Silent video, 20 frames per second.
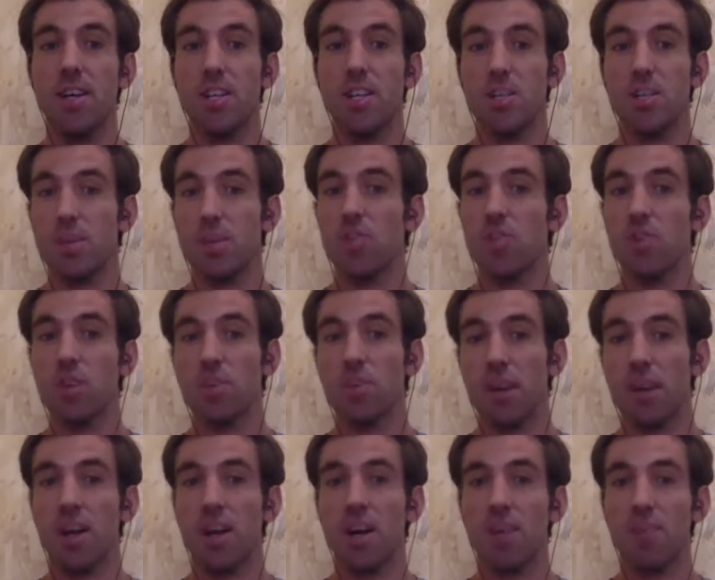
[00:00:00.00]
So when you're talking
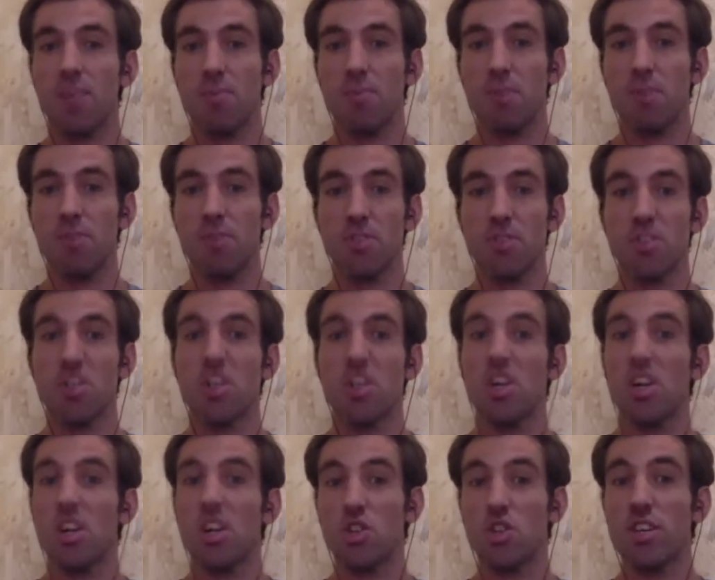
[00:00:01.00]
about carbon
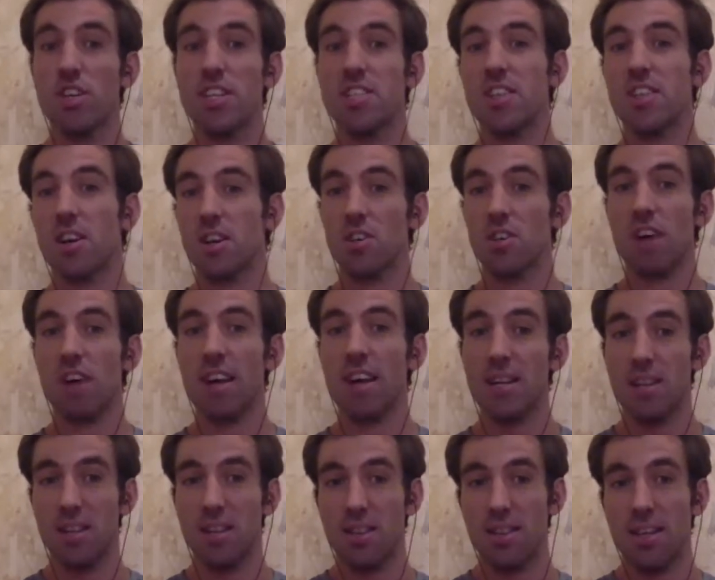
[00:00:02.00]
removals, trees are great.
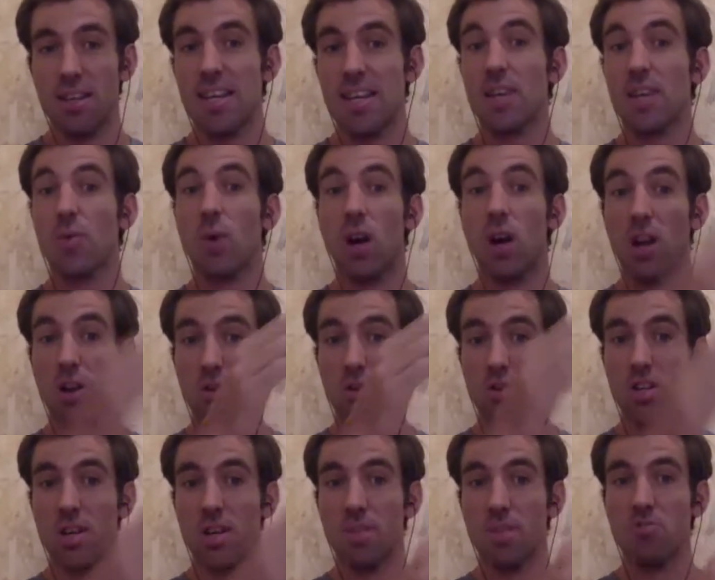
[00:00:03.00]
They take quite a long
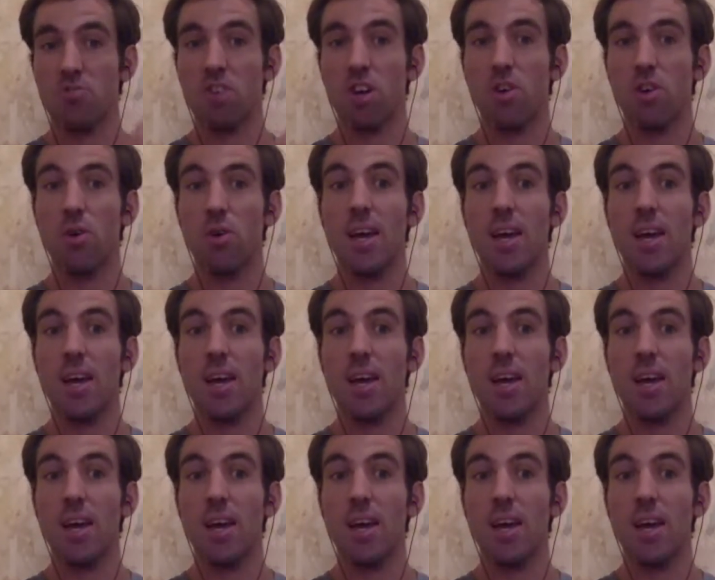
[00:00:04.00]
time to grow.